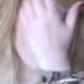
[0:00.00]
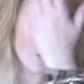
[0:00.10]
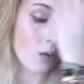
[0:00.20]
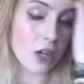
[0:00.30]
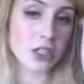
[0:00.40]

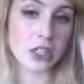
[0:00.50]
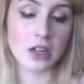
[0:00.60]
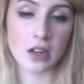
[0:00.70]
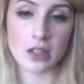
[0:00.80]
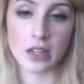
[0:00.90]
I wash
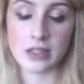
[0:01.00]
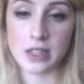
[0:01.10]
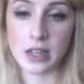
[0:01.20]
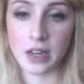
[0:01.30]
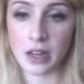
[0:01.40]
it, I cleanse
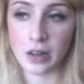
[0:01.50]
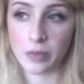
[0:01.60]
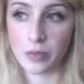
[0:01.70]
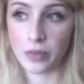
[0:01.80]
it, I